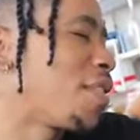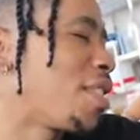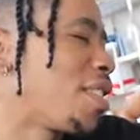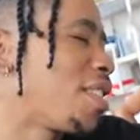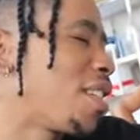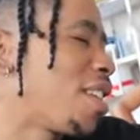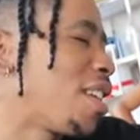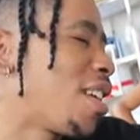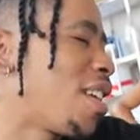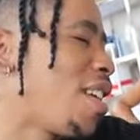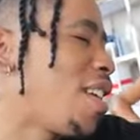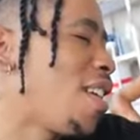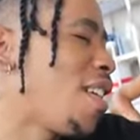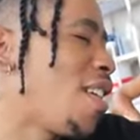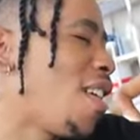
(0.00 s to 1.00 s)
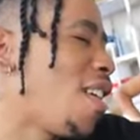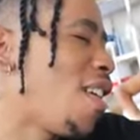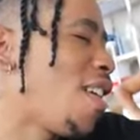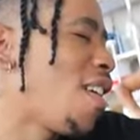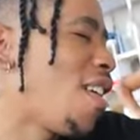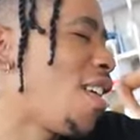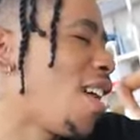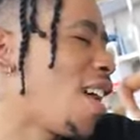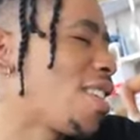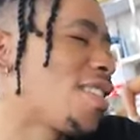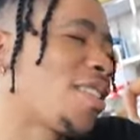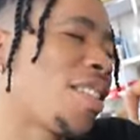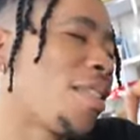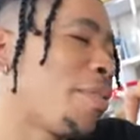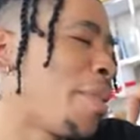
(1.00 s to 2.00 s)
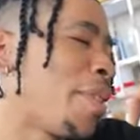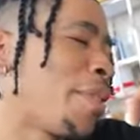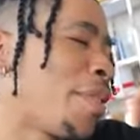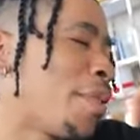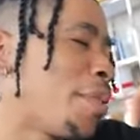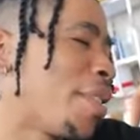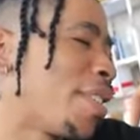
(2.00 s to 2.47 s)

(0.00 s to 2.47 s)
But yeah, it can benefit you though. Yeah. It's gonna, gonna really